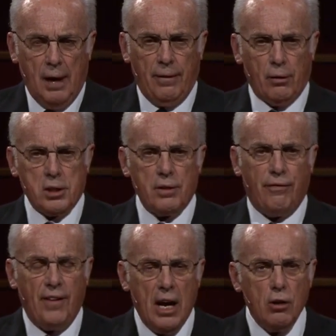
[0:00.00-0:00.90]
and there is
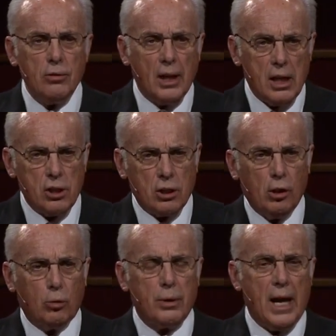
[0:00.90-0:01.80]
a
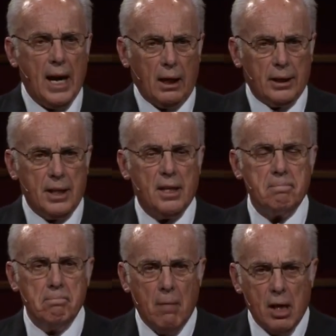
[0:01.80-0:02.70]
foundational reality
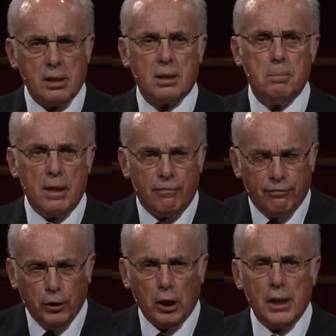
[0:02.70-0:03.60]
that must be
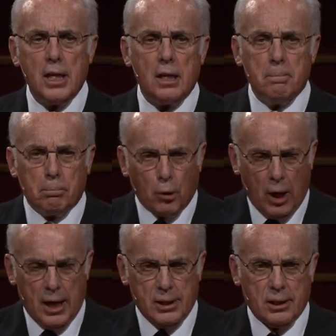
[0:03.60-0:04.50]
fully
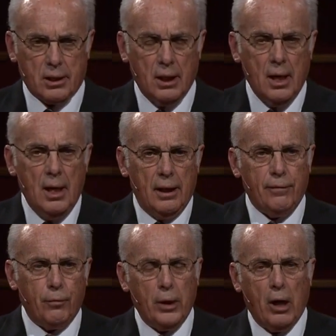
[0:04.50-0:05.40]
embraced
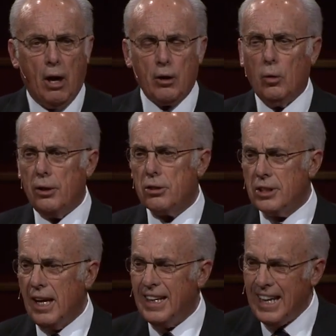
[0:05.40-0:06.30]
if we are to
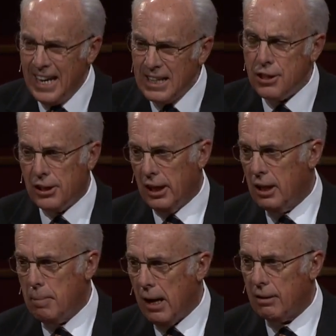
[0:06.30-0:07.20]
understand
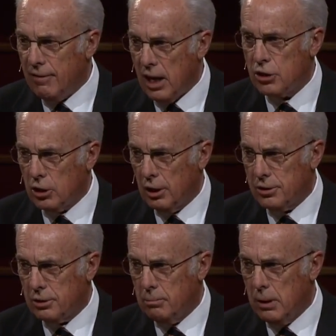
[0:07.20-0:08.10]
anything about
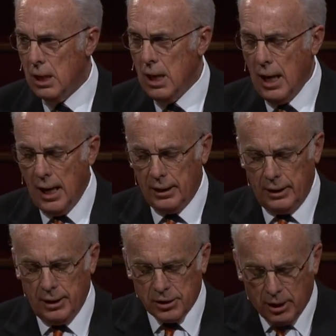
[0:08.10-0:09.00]
evangelism. And
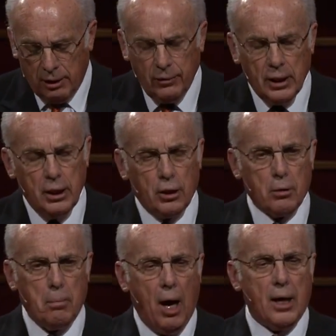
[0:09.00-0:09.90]
it is given
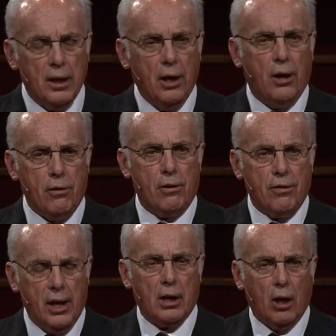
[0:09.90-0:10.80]
here by none
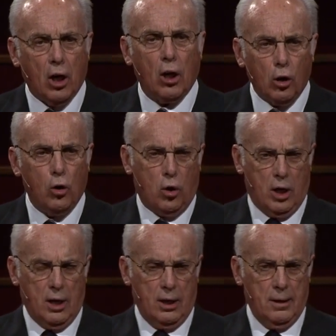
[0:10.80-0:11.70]
other than our
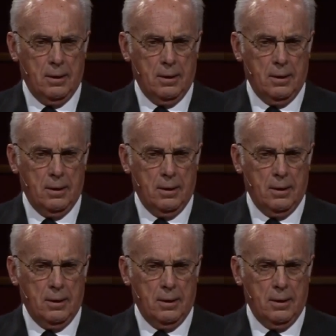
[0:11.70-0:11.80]
Lord.